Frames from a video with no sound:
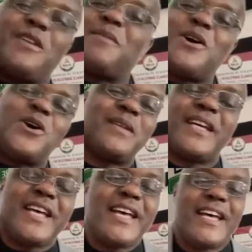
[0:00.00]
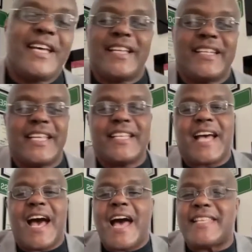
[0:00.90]
him home. These
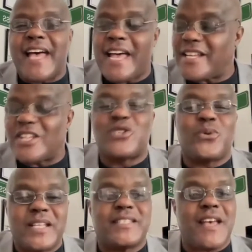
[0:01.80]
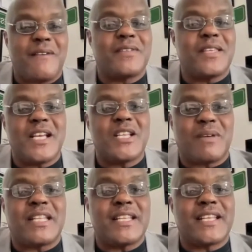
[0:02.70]
guys, I had done 27 years,
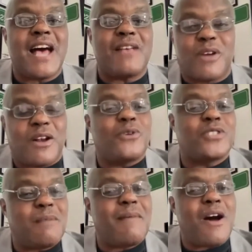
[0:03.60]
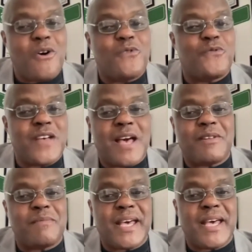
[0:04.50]
but these guys were closer to my own
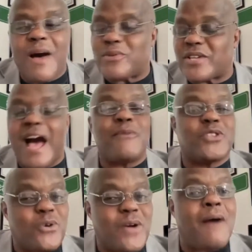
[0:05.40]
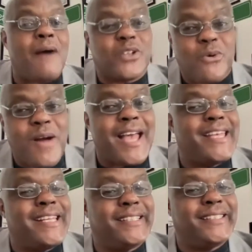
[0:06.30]
family, man. I was crying.